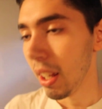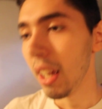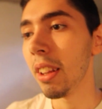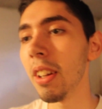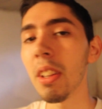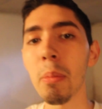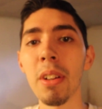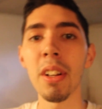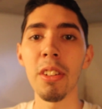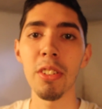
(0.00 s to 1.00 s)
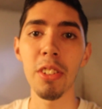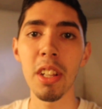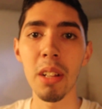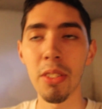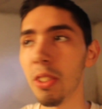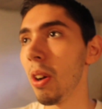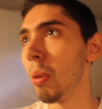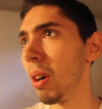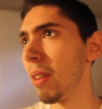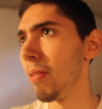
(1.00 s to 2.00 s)
it does matter, I understand.
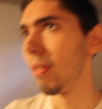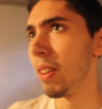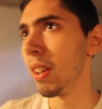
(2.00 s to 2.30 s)
So um,